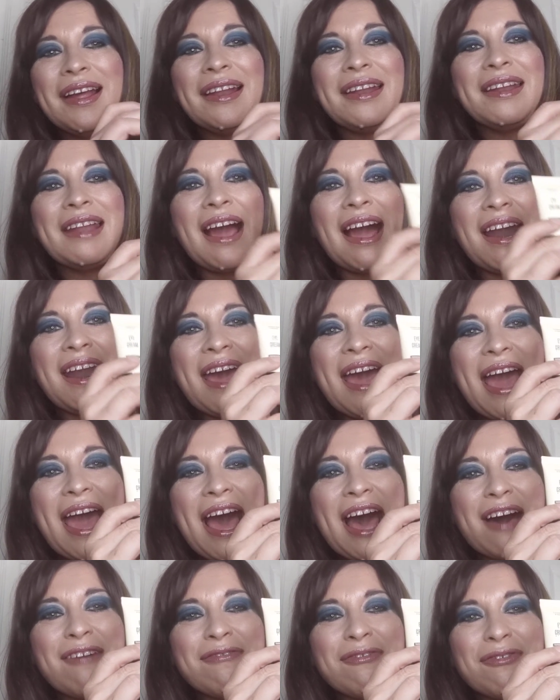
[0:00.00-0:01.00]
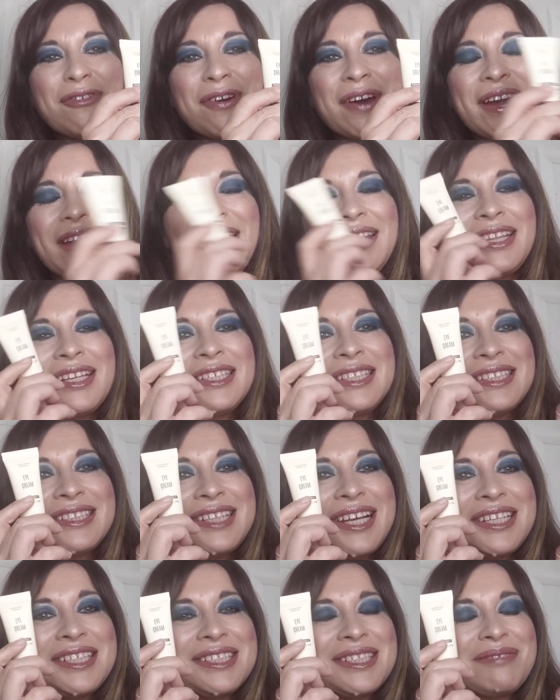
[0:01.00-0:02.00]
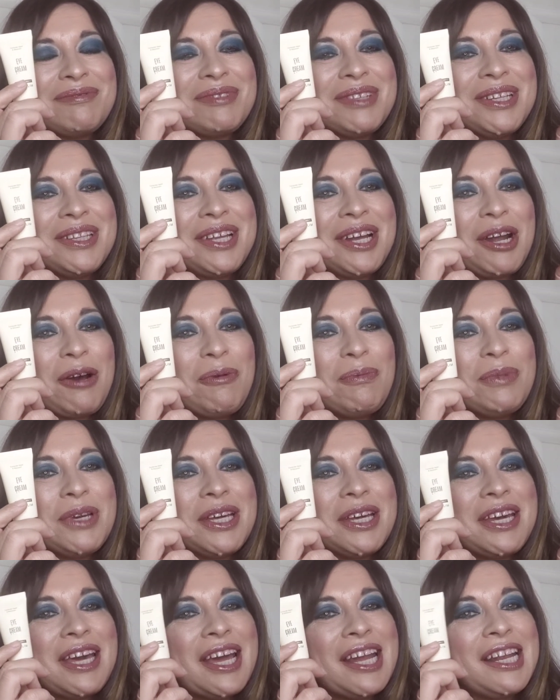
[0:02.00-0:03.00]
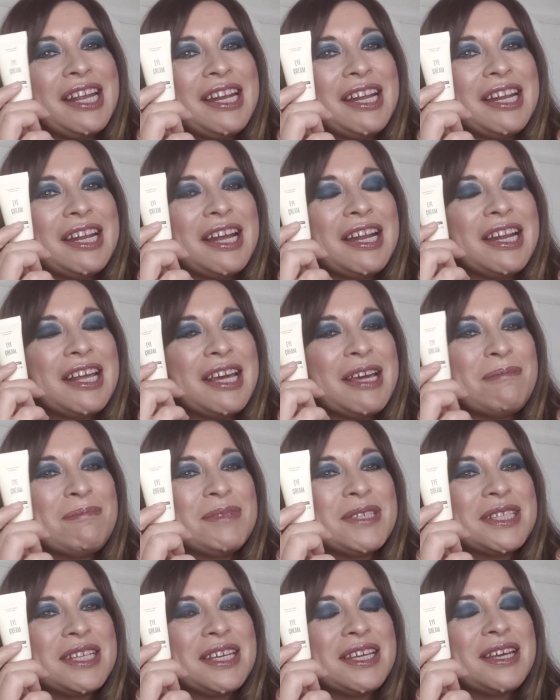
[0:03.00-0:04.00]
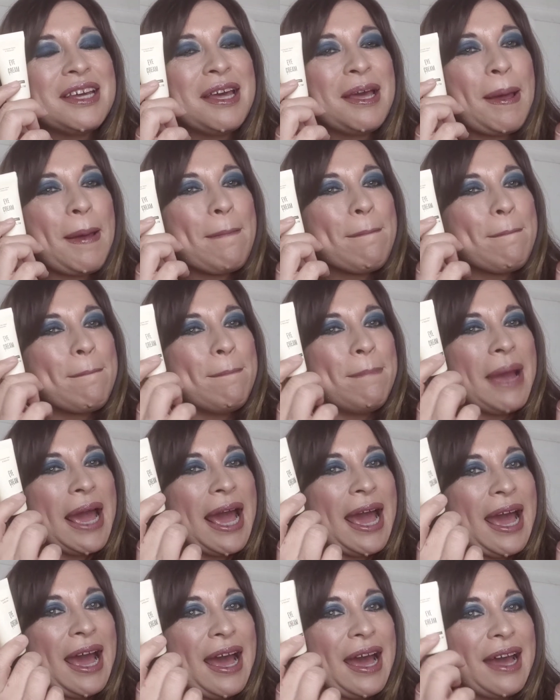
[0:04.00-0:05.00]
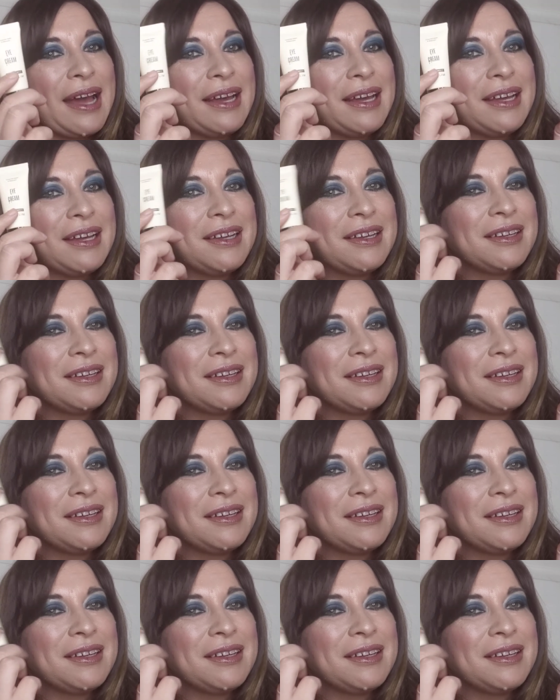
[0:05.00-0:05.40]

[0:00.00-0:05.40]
not halfway this is like something that I'll be getting in an Ipsy bag